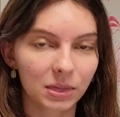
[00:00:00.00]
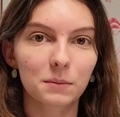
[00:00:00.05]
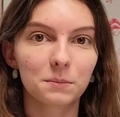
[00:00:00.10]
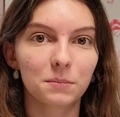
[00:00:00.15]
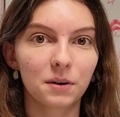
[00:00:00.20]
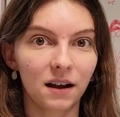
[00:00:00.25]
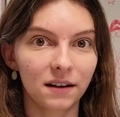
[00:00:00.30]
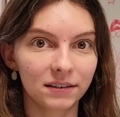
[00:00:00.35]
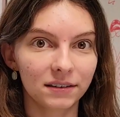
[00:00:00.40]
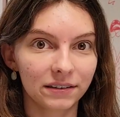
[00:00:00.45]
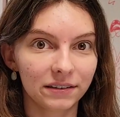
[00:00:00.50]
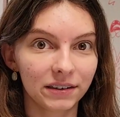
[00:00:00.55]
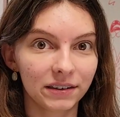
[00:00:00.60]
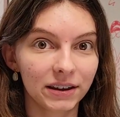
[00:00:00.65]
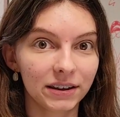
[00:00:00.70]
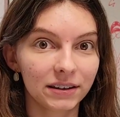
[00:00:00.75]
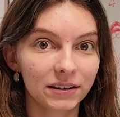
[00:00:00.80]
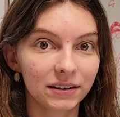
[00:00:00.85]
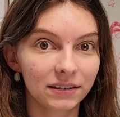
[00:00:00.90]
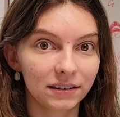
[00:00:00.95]

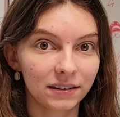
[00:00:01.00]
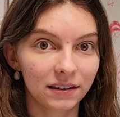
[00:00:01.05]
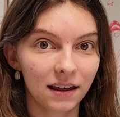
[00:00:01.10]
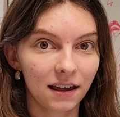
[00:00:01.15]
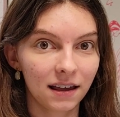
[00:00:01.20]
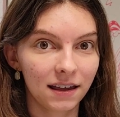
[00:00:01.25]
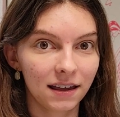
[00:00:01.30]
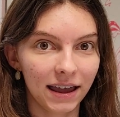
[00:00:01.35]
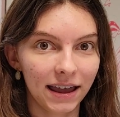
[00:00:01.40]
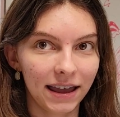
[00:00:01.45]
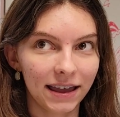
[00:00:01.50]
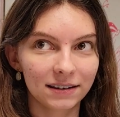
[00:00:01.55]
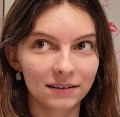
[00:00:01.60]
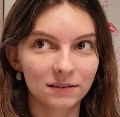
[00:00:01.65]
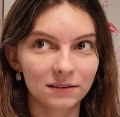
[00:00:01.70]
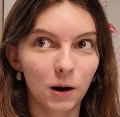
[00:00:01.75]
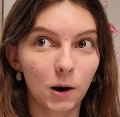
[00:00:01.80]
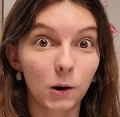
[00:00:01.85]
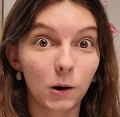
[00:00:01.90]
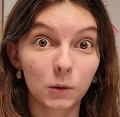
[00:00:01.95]
processes
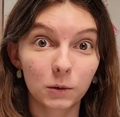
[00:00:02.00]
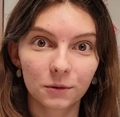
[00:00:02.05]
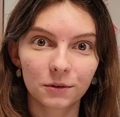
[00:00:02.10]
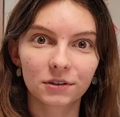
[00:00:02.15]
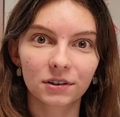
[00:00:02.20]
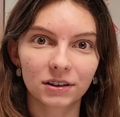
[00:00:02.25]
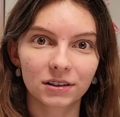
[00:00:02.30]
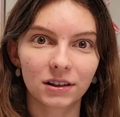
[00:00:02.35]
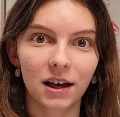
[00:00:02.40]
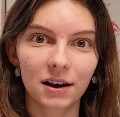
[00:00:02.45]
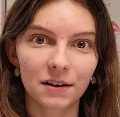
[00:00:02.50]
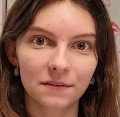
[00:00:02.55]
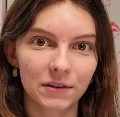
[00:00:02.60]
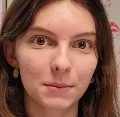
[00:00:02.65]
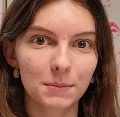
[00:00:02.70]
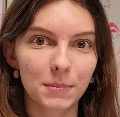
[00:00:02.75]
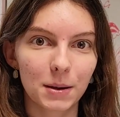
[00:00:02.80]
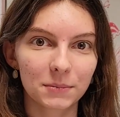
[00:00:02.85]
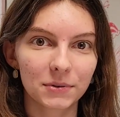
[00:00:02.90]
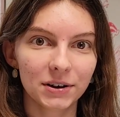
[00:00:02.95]
and holds a lot of
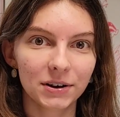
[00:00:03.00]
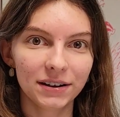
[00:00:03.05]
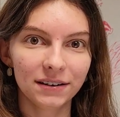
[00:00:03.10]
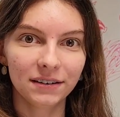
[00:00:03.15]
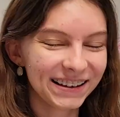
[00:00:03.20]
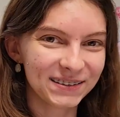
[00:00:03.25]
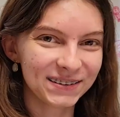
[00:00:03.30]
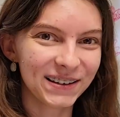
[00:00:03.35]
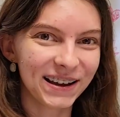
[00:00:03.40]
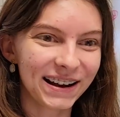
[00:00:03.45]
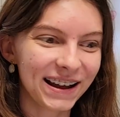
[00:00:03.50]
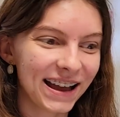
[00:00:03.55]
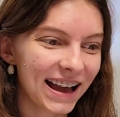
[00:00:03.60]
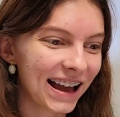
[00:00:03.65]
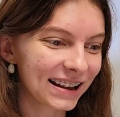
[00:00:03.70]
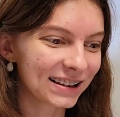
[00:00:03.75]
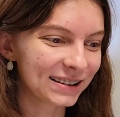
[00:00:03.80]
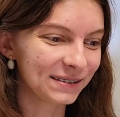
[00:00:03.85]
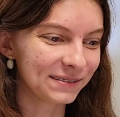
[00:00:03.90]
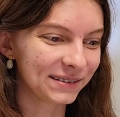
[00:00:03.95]
our memories, very
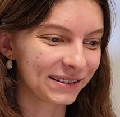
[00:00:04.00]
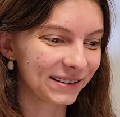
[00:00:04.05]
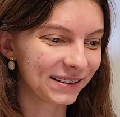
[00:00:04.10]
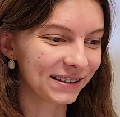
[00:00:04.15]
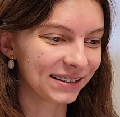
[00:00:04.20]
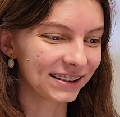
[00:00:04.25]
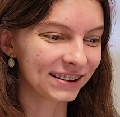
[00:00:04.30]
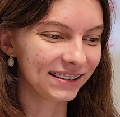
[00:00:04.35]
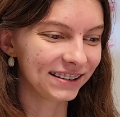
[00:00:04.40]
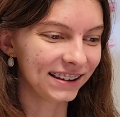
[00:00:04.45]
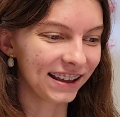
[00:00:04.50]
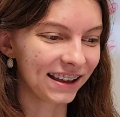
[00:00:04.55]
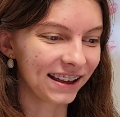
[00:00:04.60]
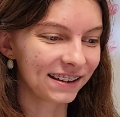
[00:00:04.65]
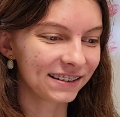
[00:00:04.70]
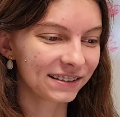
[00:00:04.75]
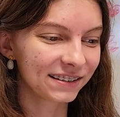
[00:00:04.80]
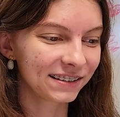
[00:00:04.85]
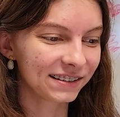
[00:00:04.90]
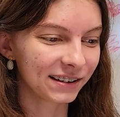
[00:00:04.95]
active during this
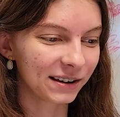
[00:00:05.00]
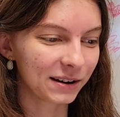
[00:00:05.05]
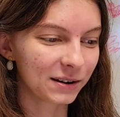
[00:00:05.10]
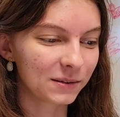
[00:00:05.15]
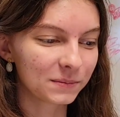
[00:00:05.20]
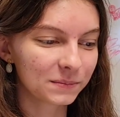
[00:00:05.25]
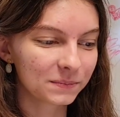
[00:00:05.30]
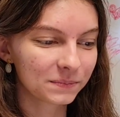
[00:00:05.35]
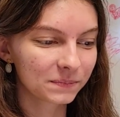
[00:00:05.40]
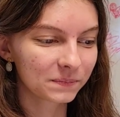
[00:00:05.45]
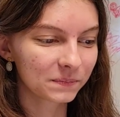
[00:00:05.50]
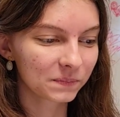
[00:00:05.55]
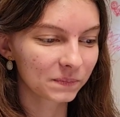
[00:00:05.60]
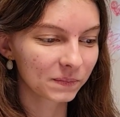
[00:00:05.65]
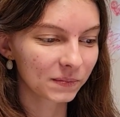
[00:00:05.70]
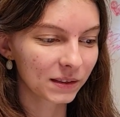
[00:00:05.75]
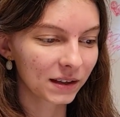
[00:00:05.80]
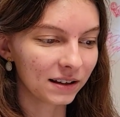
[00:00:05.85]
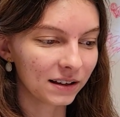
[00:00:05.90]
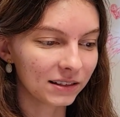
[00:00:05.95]
stage. So
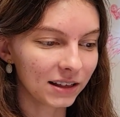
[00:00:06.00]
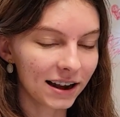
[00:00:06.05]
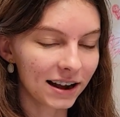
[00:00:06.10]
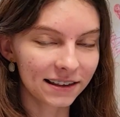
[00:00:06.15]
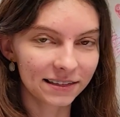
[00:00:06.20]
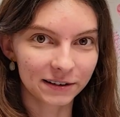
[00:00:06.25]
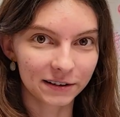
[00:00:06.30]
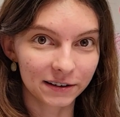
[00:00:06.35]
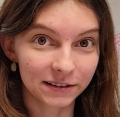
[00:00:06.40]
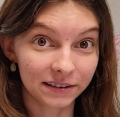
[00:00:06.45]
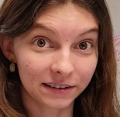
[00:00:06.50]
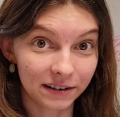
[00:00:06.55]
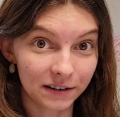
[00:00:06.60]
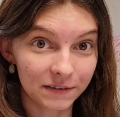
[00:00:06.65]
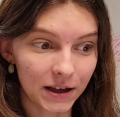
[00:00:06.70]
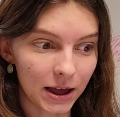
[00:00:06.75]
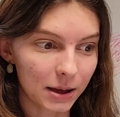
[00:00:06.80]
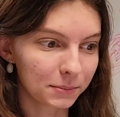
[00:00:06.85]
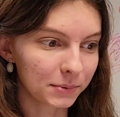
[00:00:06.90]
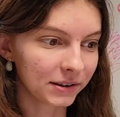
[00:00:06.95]
a lot of the good stuff
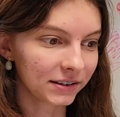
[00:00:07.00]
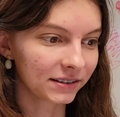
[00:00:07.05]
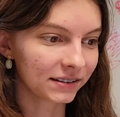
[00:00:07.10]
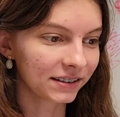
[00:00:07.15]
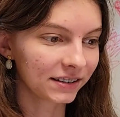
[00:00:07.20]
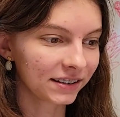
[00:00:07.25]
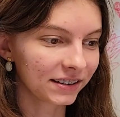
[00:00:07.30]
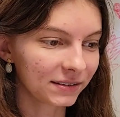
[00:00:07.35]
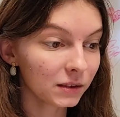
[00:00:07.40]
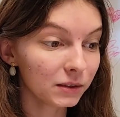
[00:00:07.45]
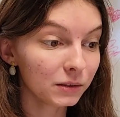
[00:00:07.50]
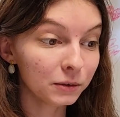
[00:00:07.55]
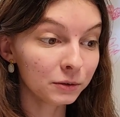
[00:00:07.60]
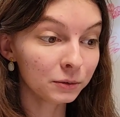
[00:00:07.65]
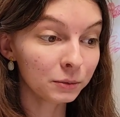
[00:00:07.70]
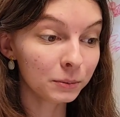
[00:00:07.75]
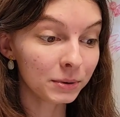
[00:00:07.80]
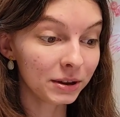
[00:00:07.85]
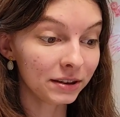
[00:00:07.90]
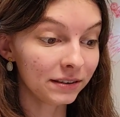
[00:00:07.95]
happens.
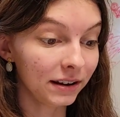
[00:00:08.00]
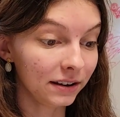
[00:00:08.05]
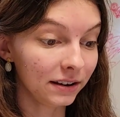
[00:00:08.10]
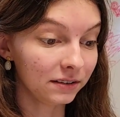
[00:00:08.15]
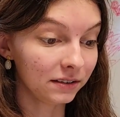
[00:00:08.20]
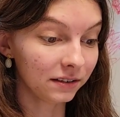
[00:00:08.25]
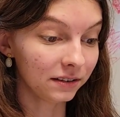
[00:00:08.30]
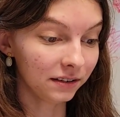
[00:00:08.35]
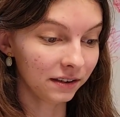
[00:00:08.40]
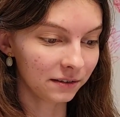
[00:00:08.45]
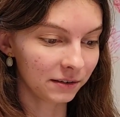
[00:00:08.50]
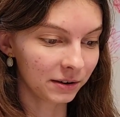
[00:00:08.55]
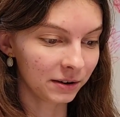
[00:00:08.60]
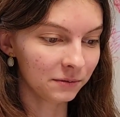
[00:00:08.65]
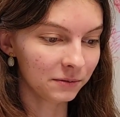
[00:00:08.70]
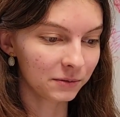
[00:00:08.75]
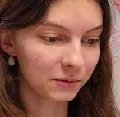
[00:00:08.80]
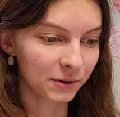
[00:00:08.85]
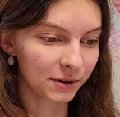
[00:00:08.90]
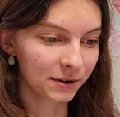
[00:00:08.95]
Those would be stages 3
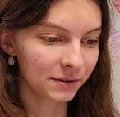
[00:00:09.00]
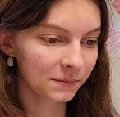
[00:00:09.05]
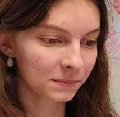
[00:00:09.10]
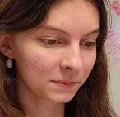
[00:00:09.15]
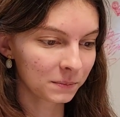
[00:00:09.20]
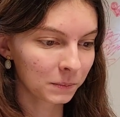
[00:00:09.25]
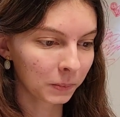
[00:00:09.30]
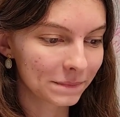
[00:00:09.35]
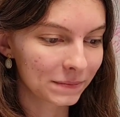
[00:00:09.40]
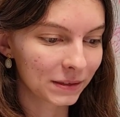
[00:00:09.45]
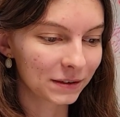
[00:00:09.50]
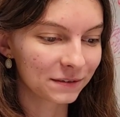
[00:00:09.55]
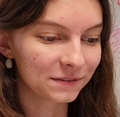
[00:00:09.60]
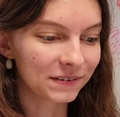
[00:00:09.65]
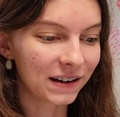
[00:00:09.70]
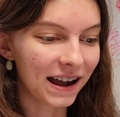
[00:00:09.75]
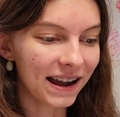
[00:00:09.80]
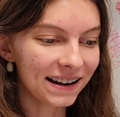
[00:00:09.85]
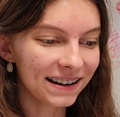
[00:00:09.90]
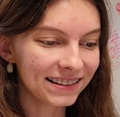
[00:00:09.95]
and 4.
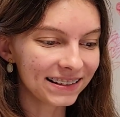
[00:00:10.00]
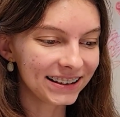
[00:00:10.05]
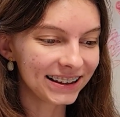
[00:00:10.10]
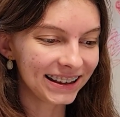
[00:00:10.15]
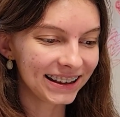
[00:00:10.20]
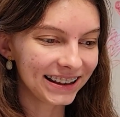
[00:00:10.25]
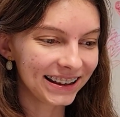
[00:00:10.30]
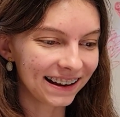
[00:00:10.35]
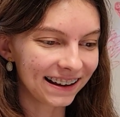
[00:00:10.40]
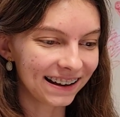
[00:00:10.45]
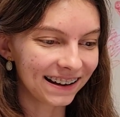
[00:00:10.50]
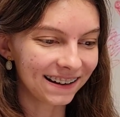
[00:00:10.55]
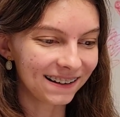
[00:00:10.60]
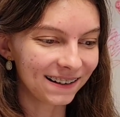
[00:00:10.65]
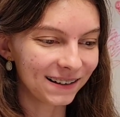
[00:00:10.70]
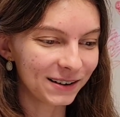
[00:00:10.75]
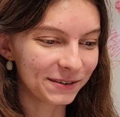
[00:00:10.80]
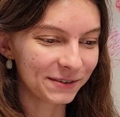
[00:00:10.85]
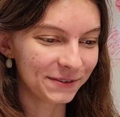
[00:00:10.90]
Finally, our